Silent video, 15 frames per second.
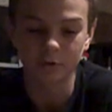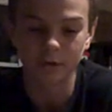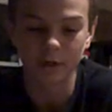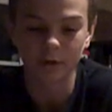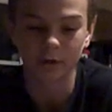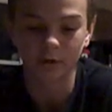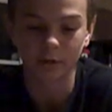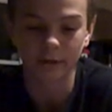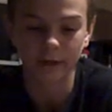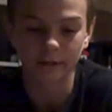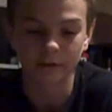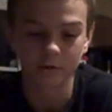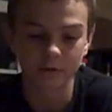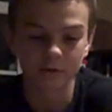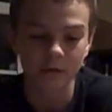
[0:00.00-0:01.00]
or young
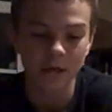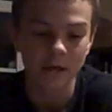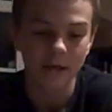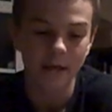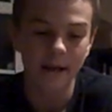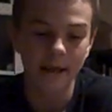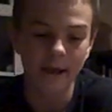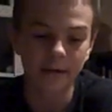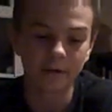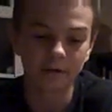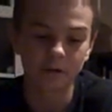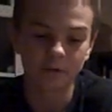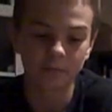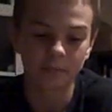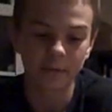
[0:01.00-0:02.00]
collectors, and how to
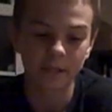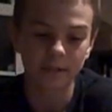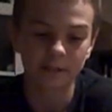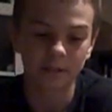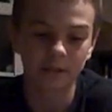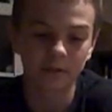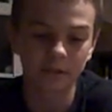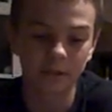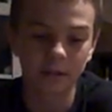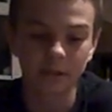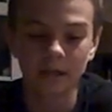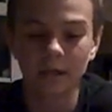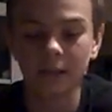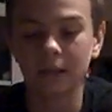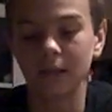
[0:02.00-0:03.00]
just basically
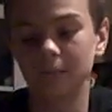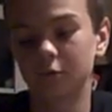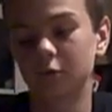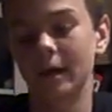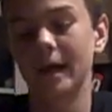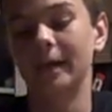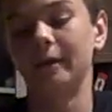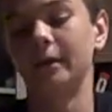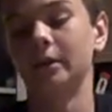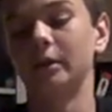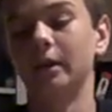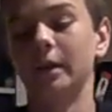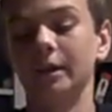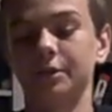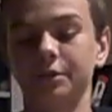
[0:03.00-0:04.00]
keep track of their
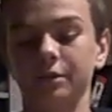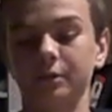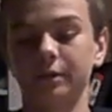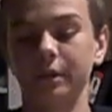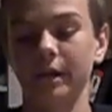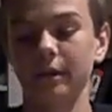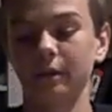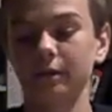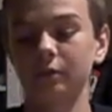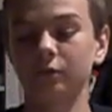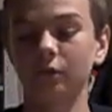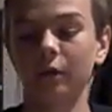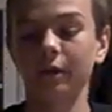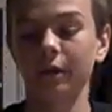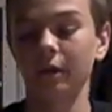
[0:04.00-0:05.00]
collection and how to
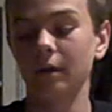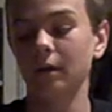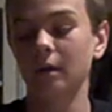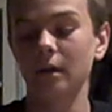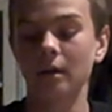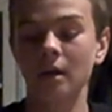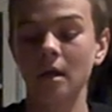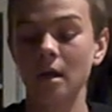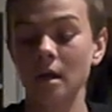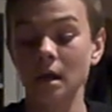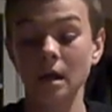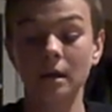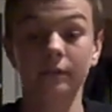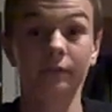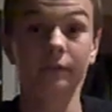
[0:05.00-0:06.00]
start it.
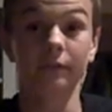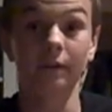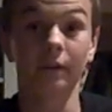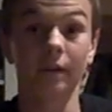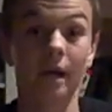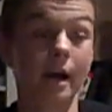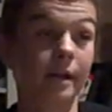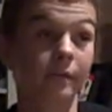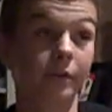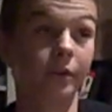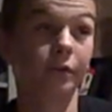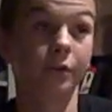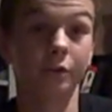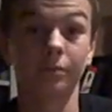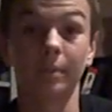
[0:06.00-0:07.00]
Because I
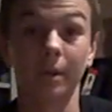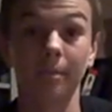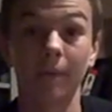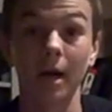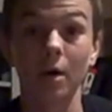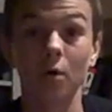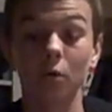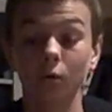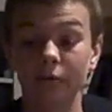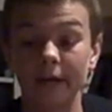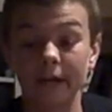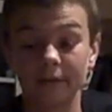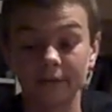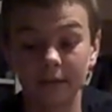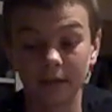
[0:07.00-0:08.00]
literally spend my whole
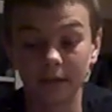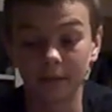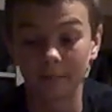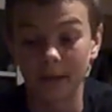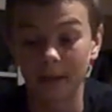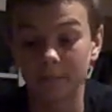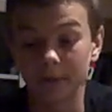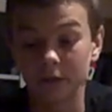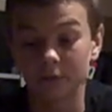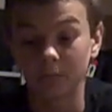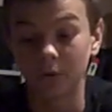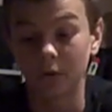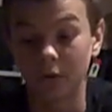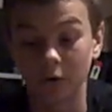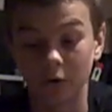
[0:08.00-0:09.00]
day thinking about
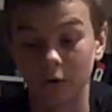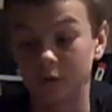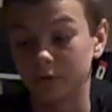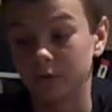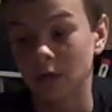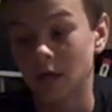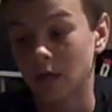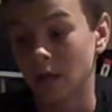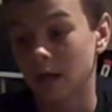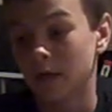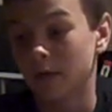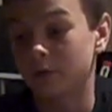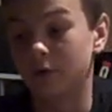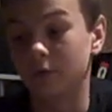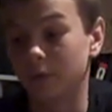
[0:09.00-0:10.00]
baseball cards,
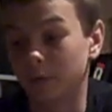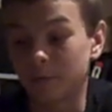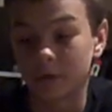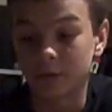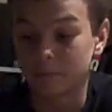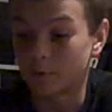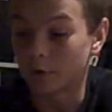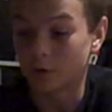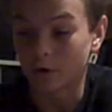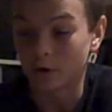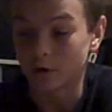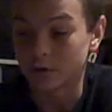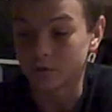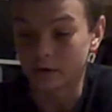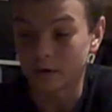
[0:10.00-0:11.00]
dealing baseball
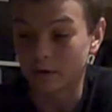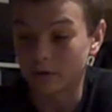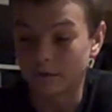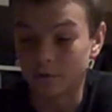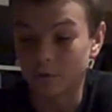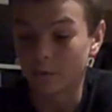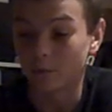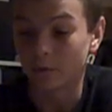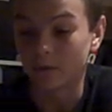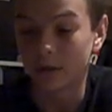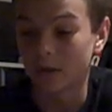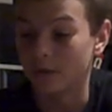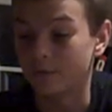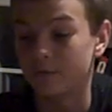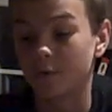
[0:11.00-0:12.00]
cards, and if
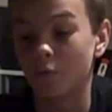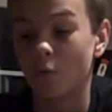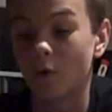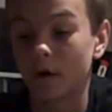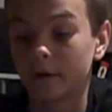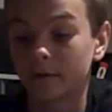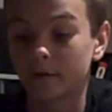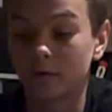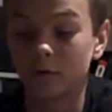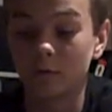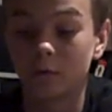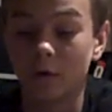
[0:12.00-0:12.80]
you want to,